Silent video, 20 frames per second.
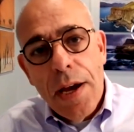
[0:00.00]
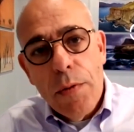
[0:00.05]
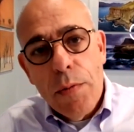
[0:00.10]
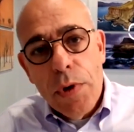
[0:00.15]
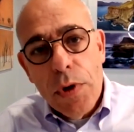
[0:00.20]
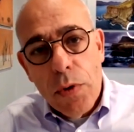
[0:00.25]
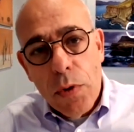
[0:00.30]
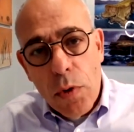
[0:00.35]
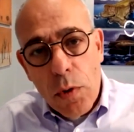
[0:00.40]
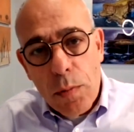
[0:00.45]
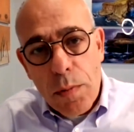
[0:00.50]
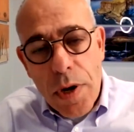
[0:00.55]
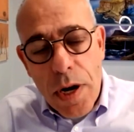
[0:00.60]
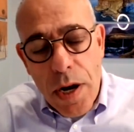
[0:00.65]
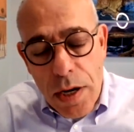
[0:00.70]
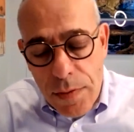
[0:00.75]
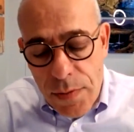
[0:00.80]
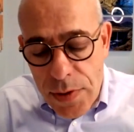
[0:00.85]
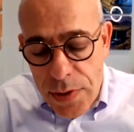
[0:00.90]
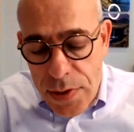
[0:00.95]
We're all
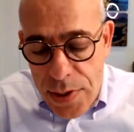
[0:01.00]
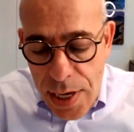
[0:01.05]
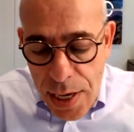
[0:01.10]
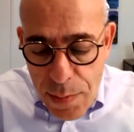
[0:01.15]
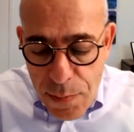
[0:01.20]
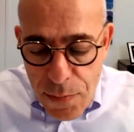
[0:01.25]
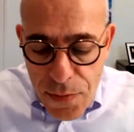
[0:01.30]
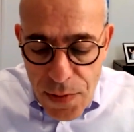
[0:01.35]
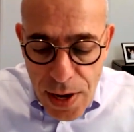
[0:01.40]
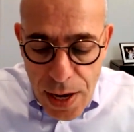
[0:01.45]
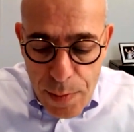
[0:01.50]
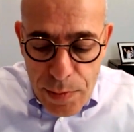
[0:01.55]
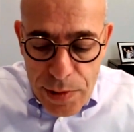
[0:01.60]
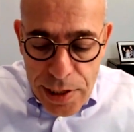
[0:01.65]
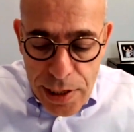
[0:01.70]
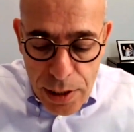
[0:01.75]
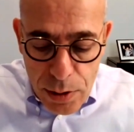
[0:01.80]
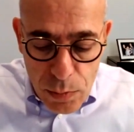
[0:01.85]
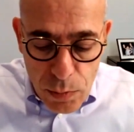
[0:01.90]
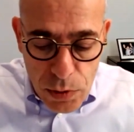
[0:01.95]
part of the same
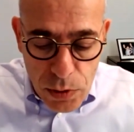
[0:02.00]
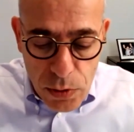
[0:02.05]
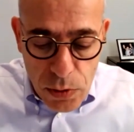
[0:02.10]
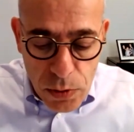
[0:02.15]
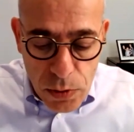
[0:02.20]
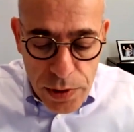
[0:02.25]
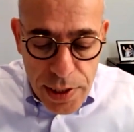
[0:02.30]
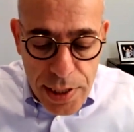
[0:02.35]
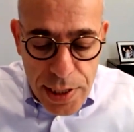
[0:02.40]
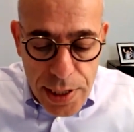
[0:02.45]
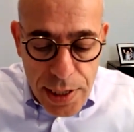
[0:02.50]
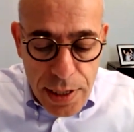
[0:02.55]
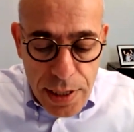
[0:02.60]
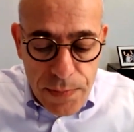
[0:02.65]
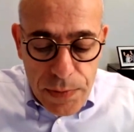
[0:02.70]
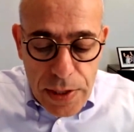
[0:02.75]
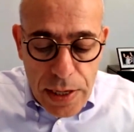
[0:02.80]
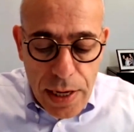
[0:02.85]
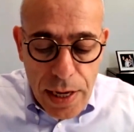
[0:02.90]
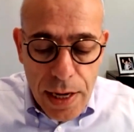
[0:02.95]
family and we're all
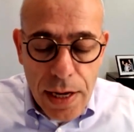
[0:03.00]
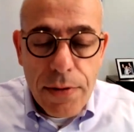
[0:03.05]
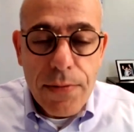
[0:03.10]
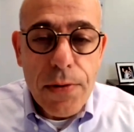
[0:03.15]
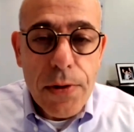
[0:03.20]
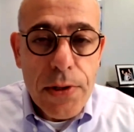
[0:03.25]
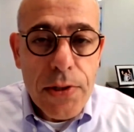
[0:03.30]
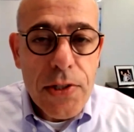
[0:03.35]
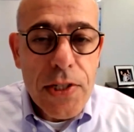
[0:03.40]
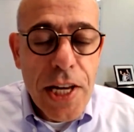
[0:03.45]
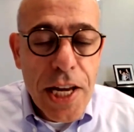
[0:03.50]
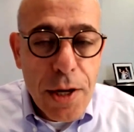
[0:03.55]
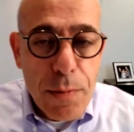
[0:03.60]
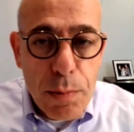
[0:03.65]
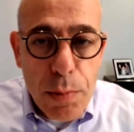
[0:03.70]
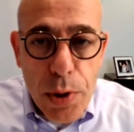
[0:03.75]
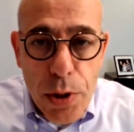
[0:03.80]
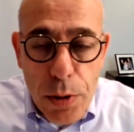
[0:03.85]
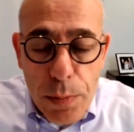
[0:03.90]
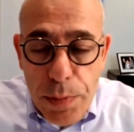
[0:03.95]
here for the
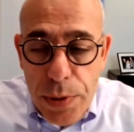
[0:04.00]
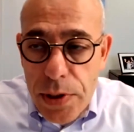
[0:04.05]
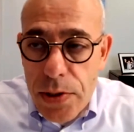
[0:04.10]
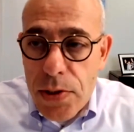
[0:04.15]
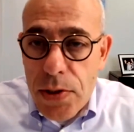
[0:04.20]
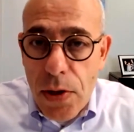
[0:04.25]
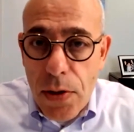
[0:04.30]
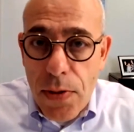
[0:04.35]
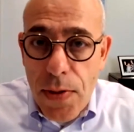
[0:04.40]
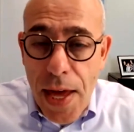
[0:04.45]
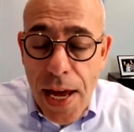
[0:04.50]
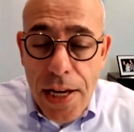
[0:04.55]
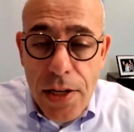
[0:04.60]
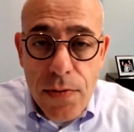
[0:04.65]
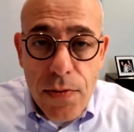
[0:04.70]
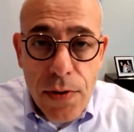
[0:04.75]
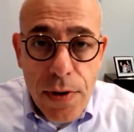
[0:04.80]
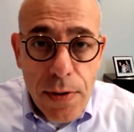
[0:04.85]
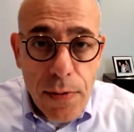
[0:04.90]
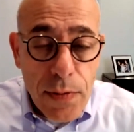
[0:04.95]
same purpose. So
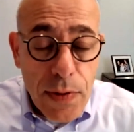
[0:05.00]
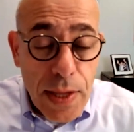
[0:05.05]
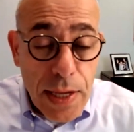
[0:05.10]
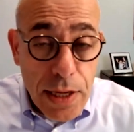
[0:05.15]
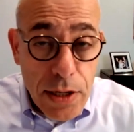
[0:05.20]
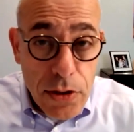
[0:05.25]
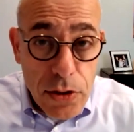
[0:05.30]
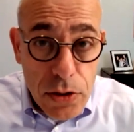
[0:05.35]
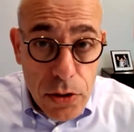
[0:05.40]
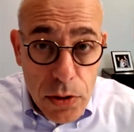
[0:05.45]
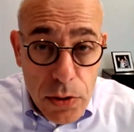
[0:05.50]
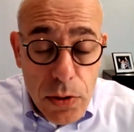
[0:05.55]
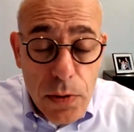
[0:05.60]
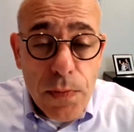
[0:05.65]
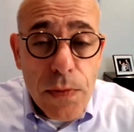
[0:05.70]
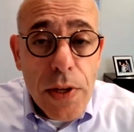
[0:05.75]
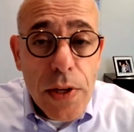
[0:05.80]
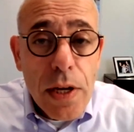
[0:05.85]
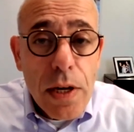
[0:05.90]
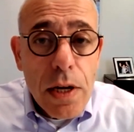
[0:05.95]
thanks for everything that you do.